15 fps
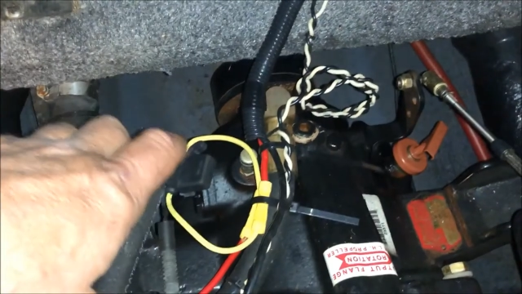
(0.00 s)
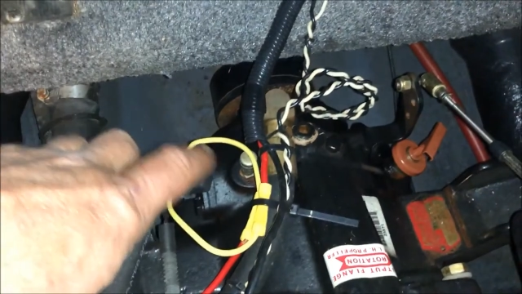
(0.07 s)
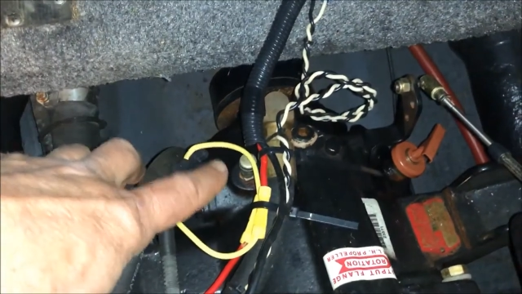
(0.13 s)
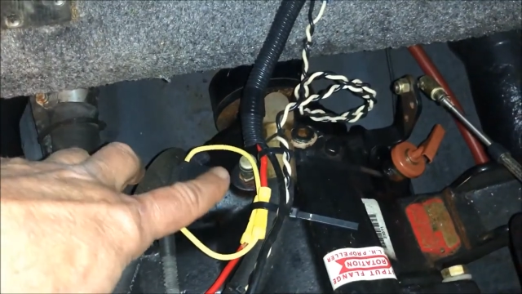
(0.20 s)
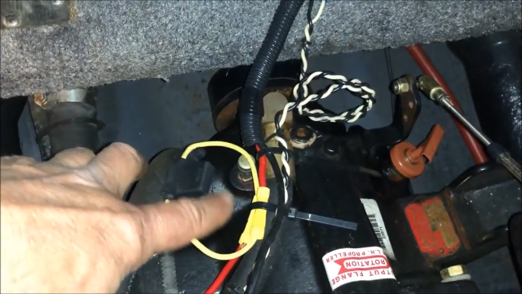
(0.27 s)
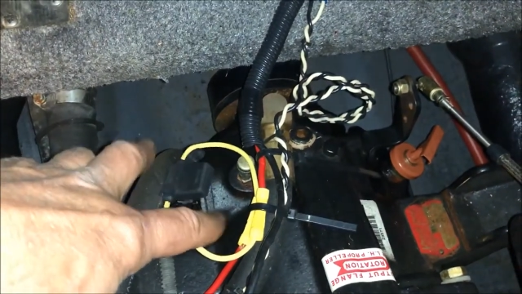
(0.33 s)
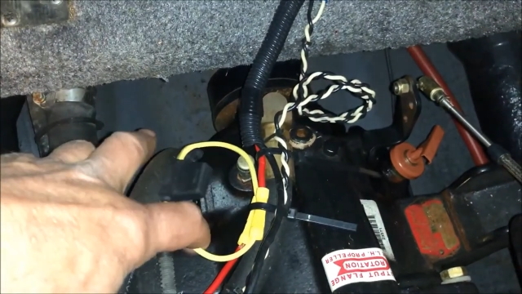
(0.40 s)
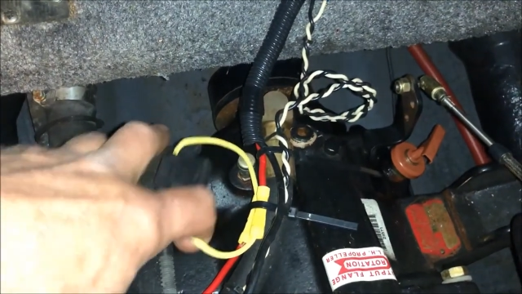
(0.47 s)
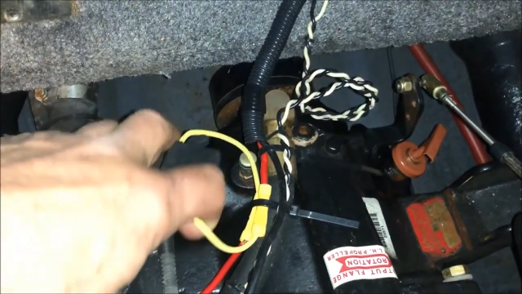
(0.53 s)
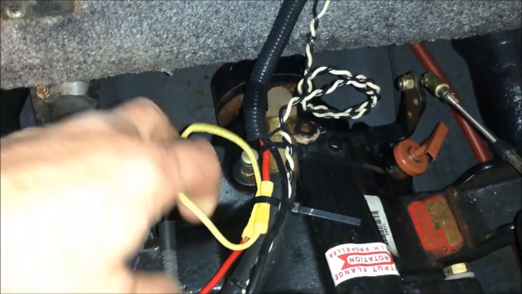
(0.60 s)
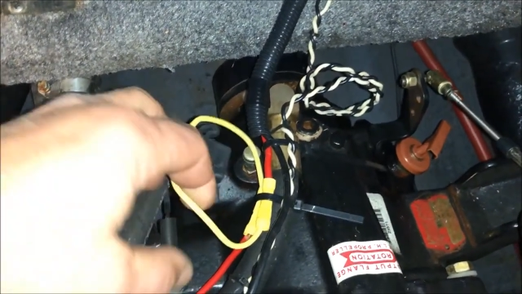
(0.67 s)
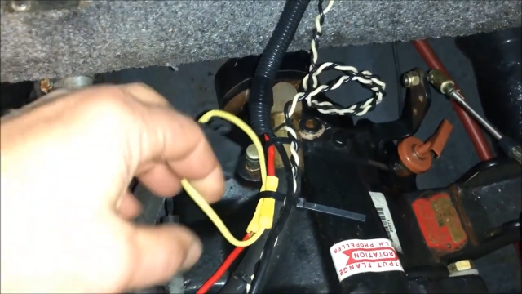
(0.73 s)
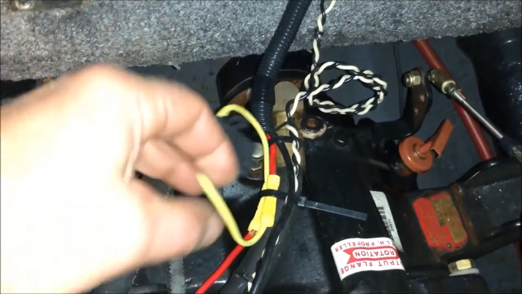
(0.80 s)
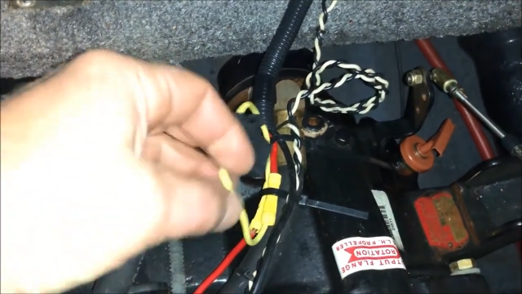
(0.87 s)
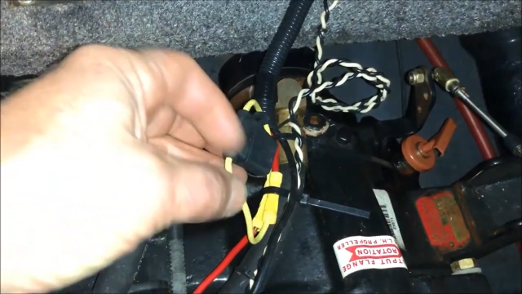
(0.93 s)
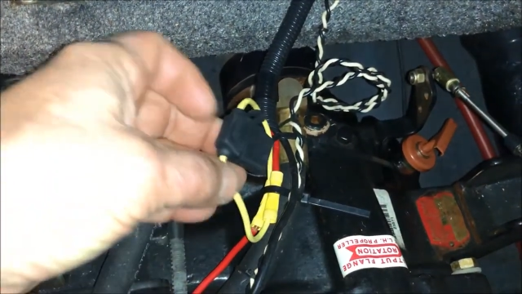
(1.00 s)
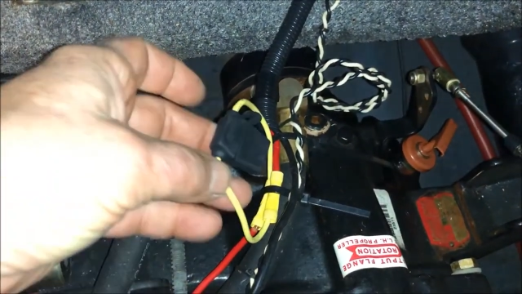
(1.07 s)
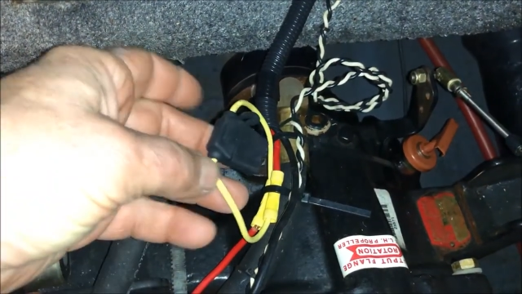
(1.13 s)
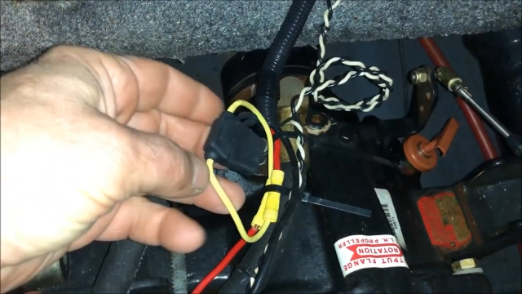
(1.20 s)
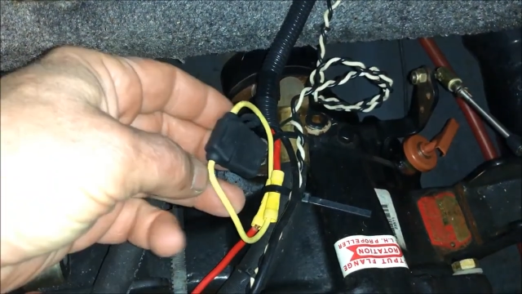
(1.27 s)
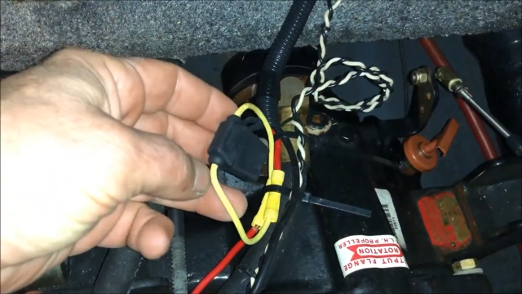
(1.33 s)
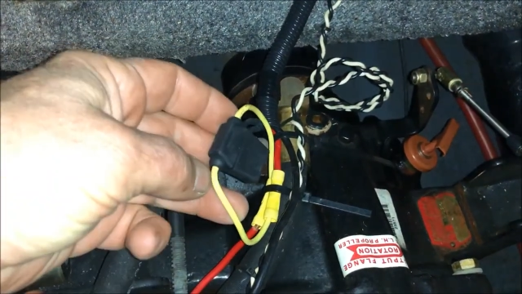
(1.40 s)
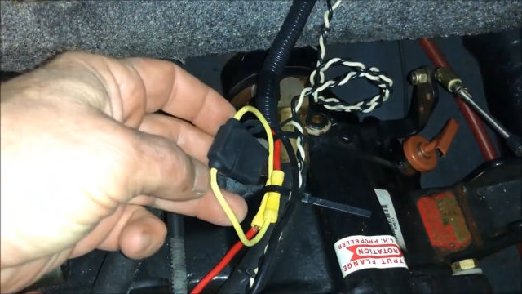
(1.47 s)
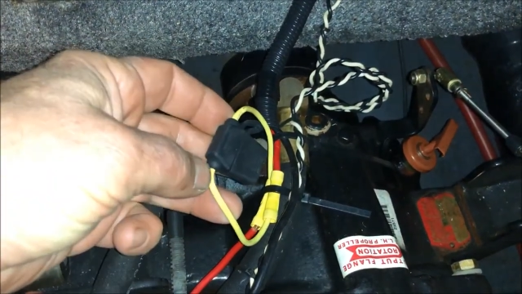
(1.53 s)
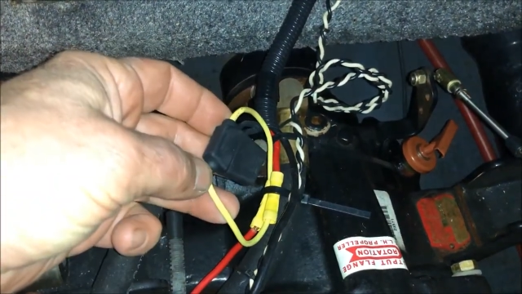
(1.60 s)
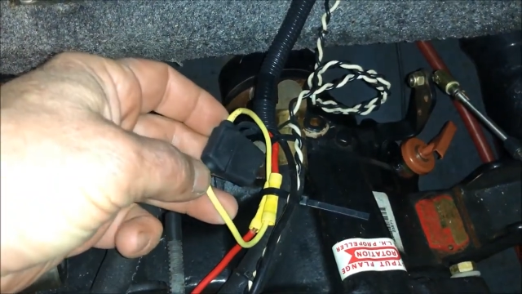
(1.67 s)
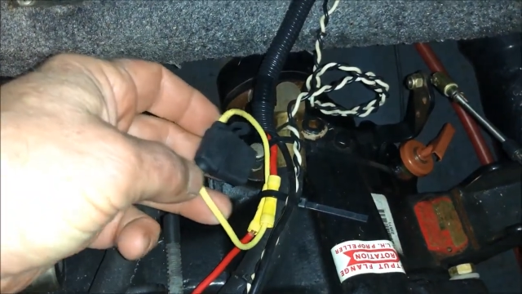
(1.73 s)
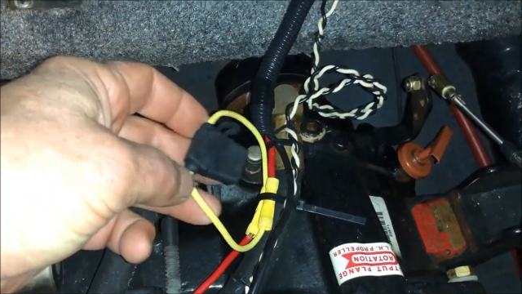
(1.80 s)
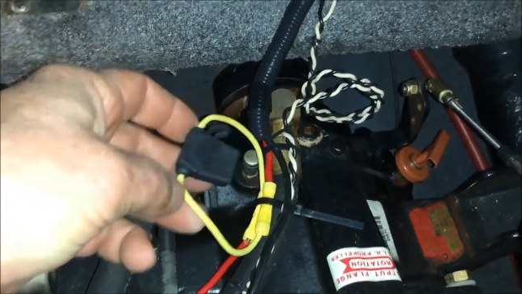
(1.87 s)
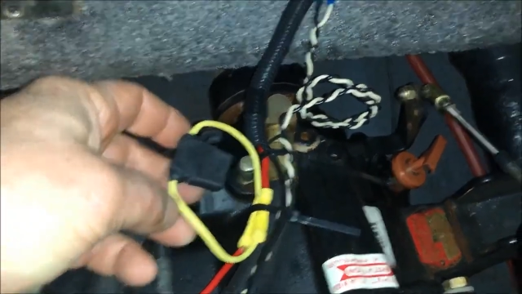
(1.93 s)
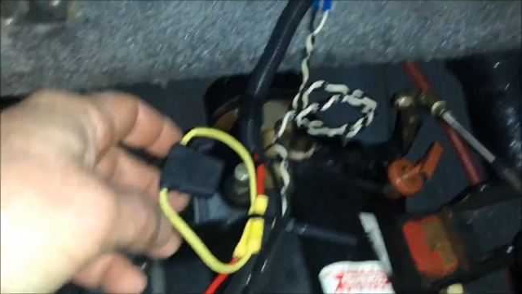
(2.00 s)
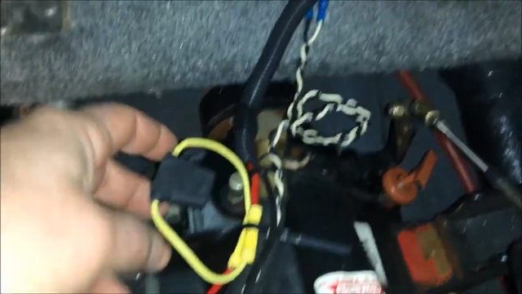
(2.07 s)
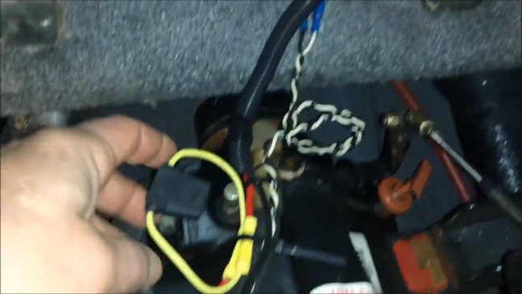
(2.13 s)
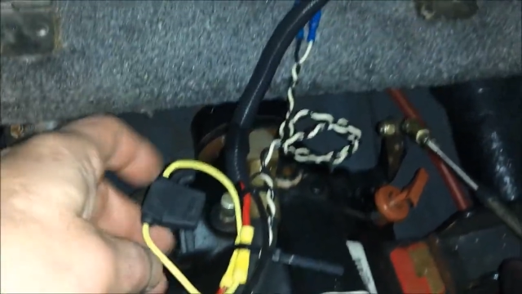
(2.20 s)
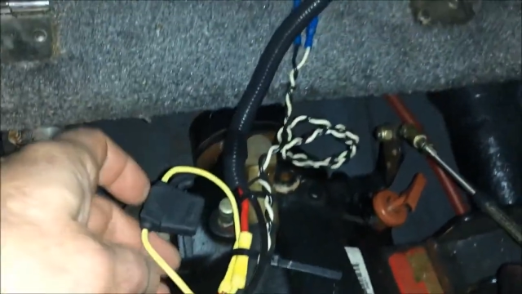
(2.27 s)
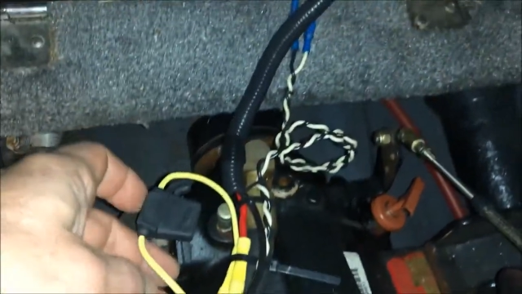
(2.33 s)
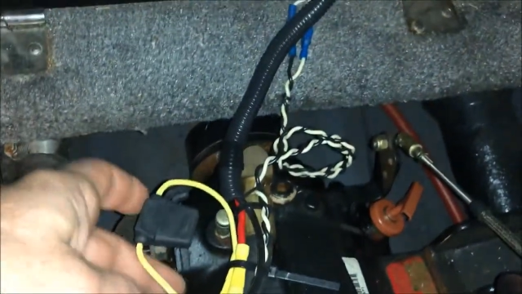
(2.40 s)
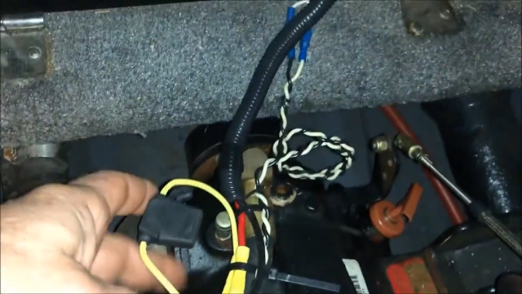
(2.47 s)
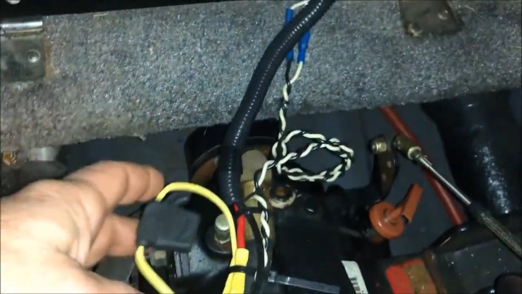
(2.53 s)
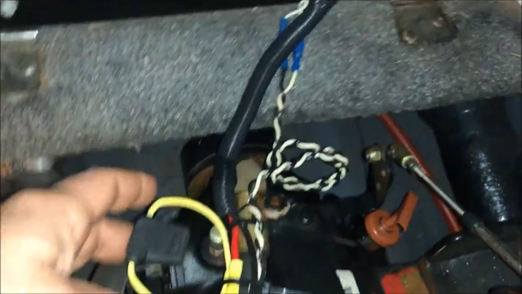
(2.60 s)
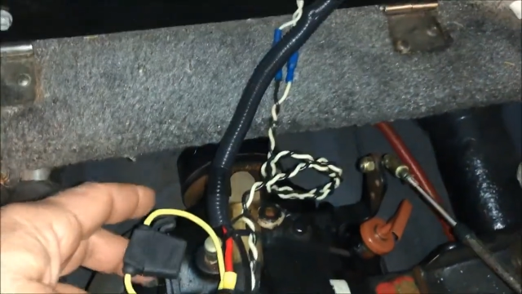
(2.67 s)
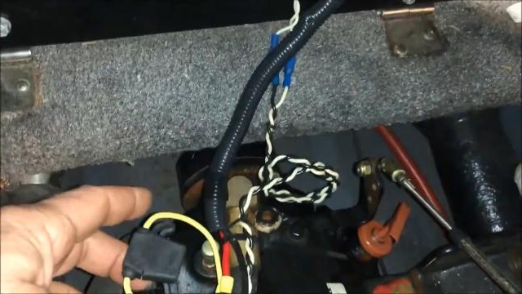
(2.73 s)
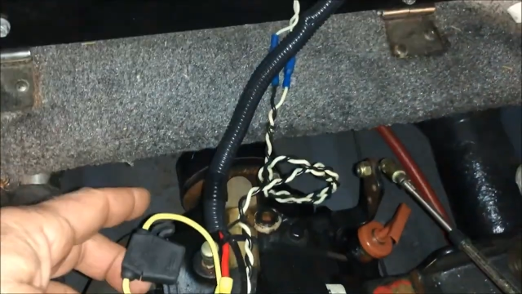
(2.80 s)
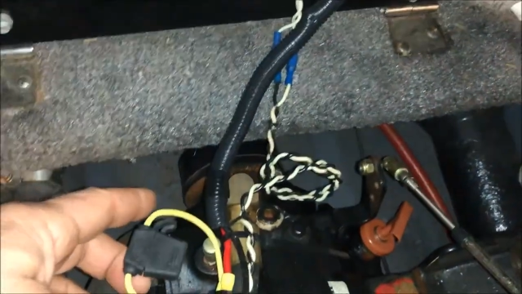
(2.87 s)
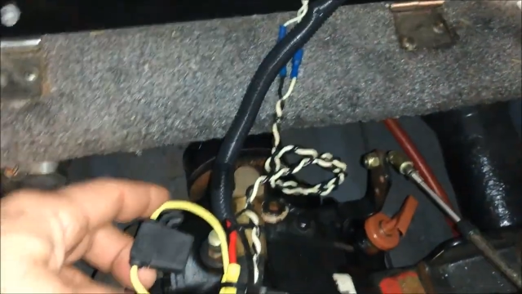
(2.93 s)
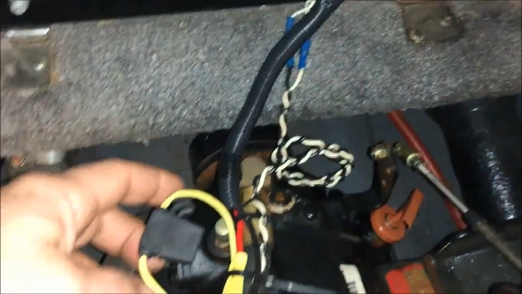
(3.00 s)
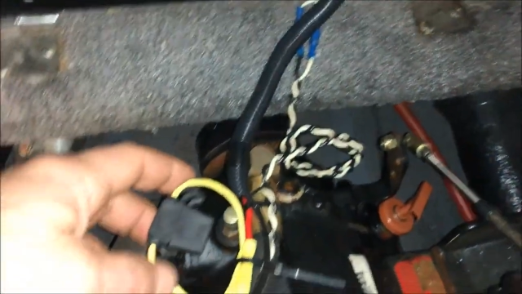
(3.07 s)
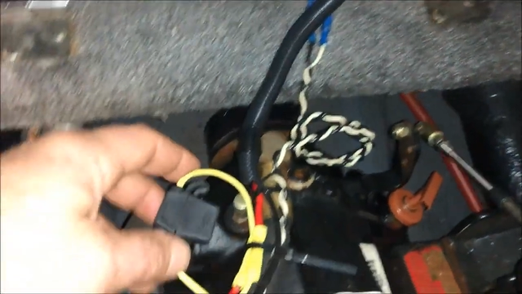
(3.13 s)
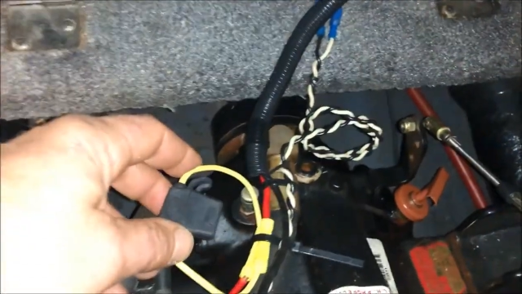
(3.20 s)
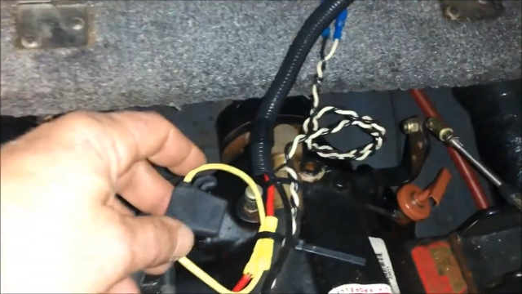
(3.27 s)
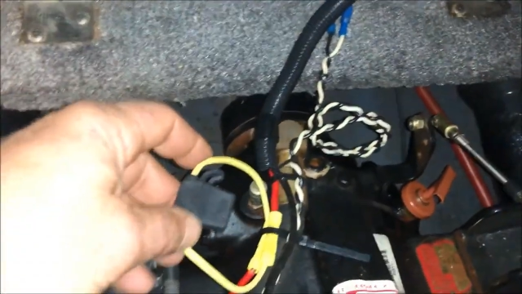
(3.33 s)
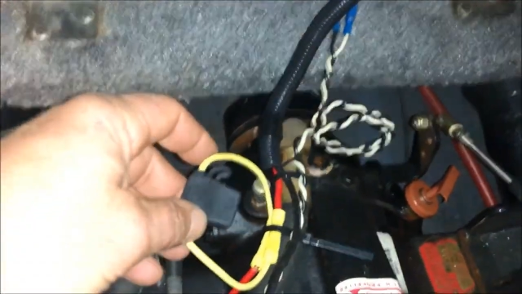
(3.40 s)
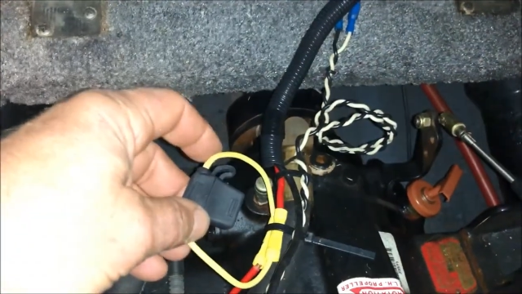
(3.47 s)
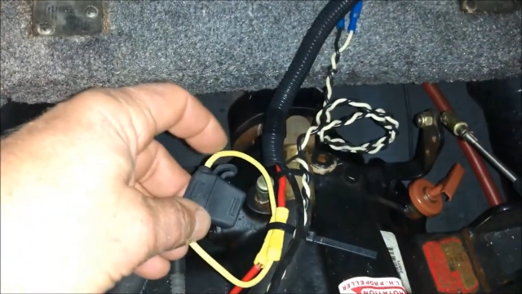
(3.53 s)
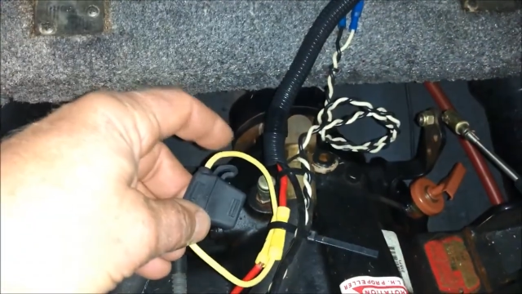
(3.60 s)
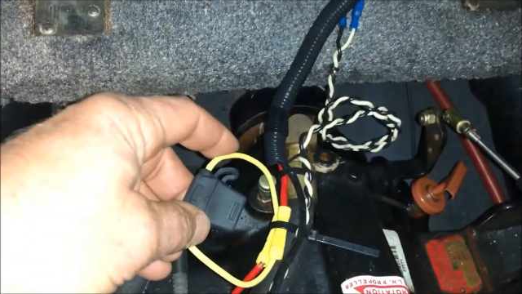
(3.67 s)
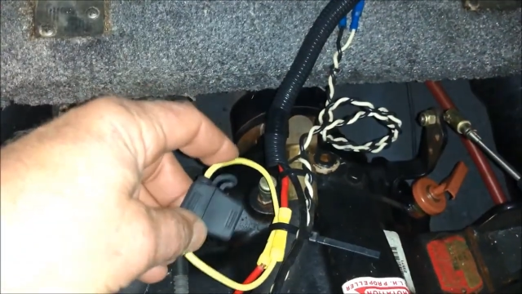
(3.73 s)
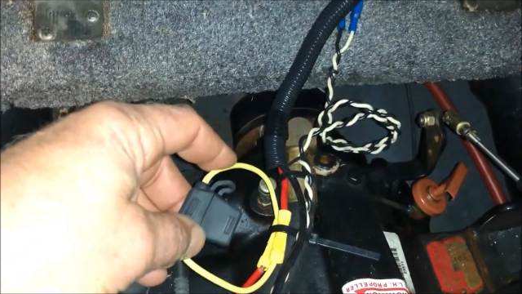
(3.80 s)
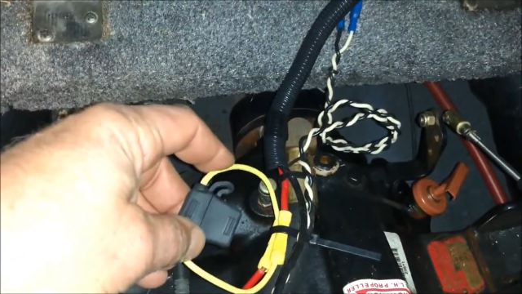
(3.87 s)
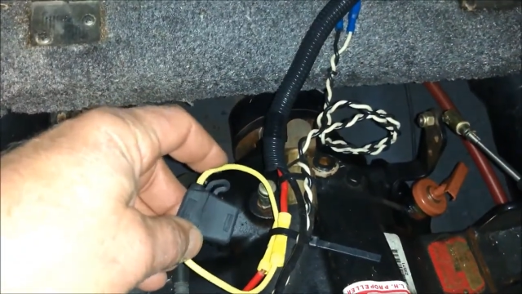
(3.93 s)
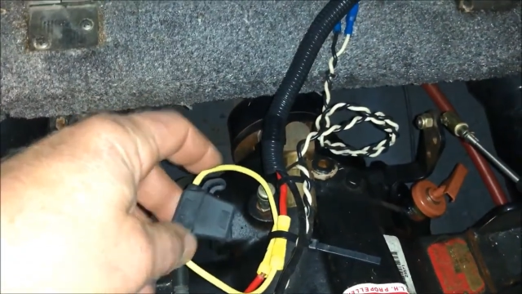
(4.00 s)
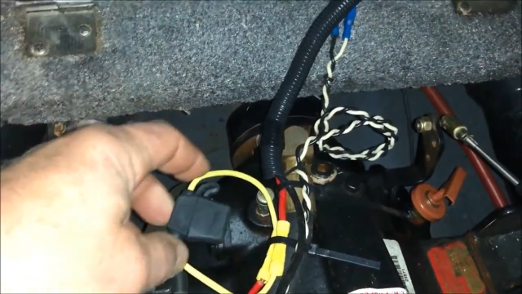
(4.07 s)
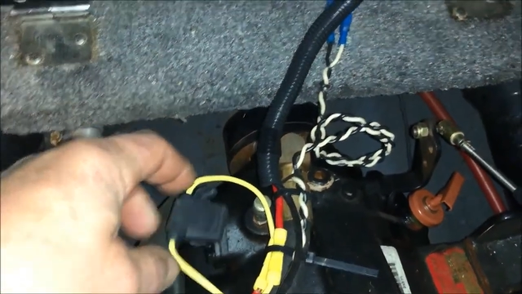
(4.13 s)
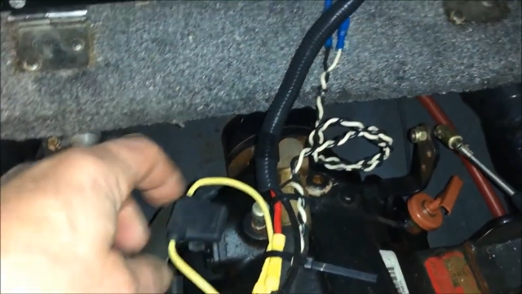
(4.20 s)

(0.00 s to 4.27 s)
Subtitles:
(no speaker visible)